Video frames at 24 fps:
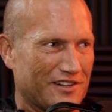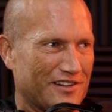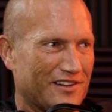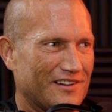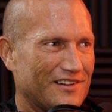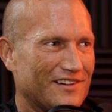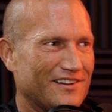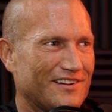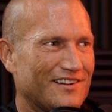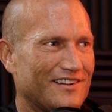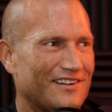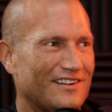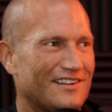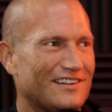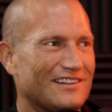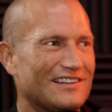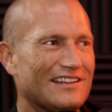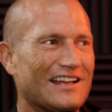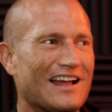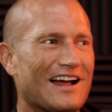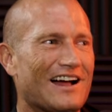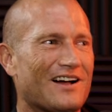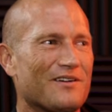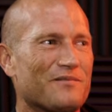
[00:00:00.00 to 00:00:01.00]
Exactly.
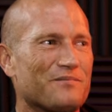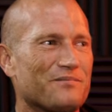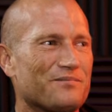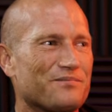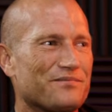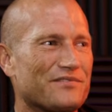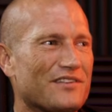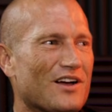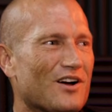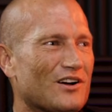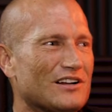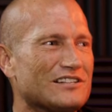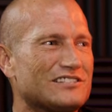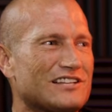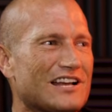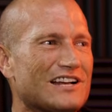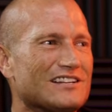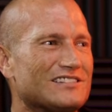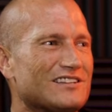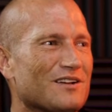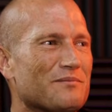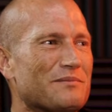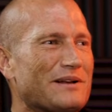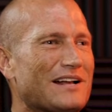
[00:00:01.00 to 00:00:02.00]
Yeah. No,
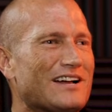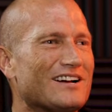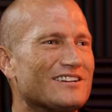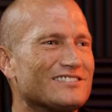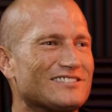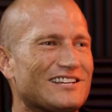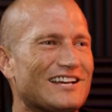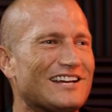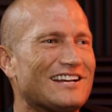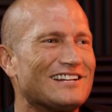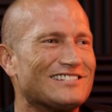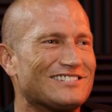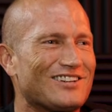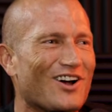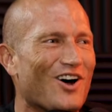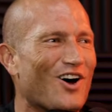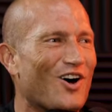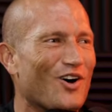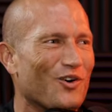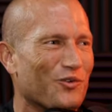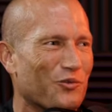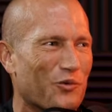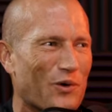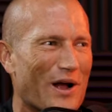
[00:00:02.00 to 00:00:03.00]
it's because it's
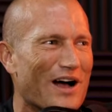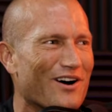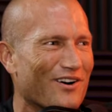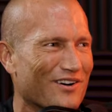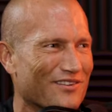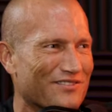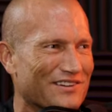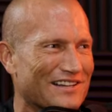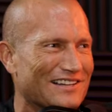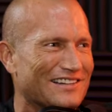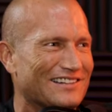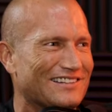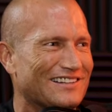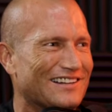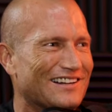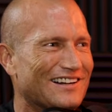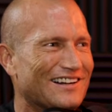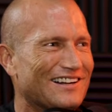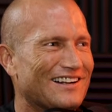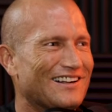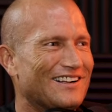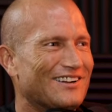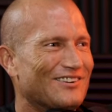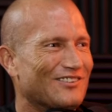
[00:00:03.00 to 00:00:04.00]
all relevant,
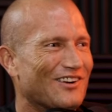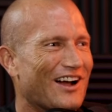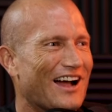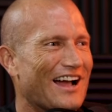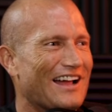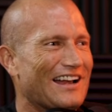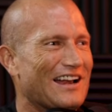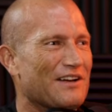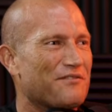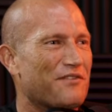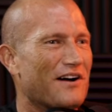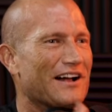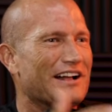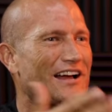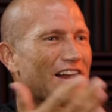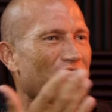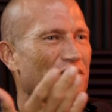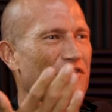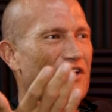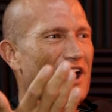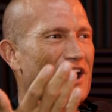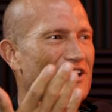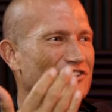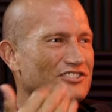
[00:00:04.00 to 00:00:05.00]
right? If I got
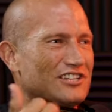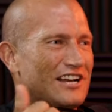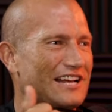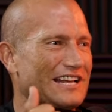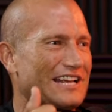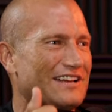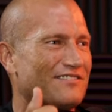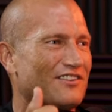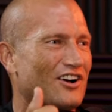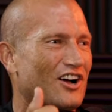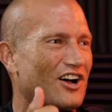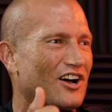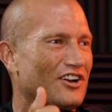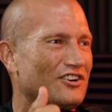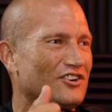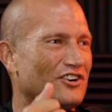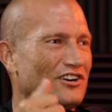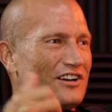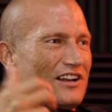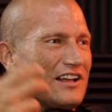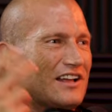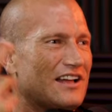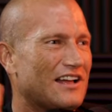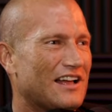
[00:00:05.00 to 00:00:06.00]
1,000, I give
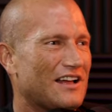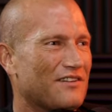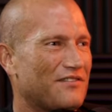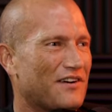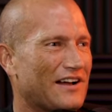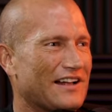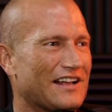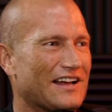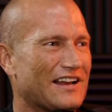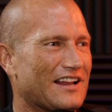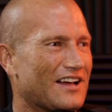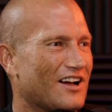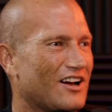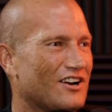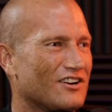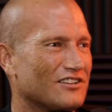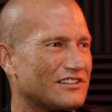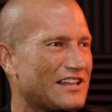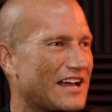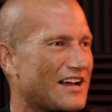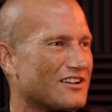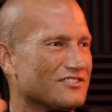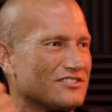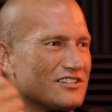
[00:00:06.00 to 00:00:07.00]
100. If I get
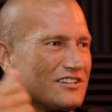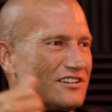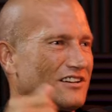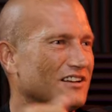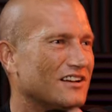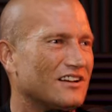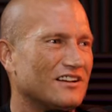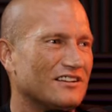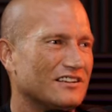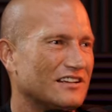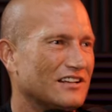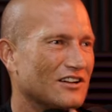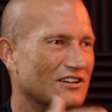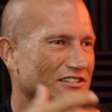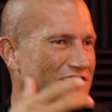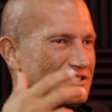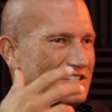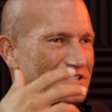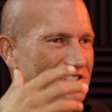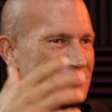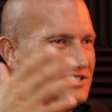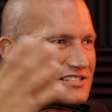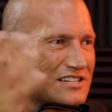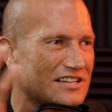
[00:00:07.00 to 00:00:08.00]
100,000, you know, it's
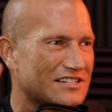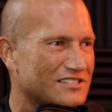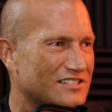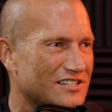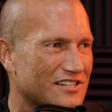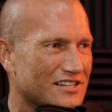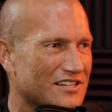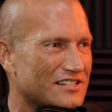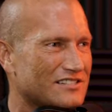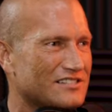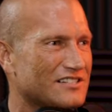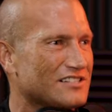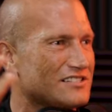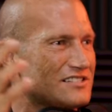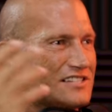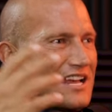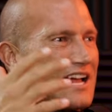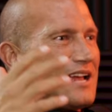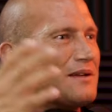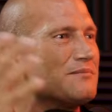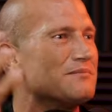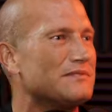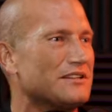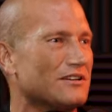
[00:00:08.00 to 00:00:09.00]
the
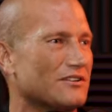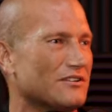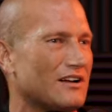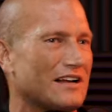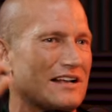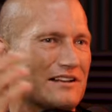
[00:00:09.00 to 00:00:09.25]
same deal.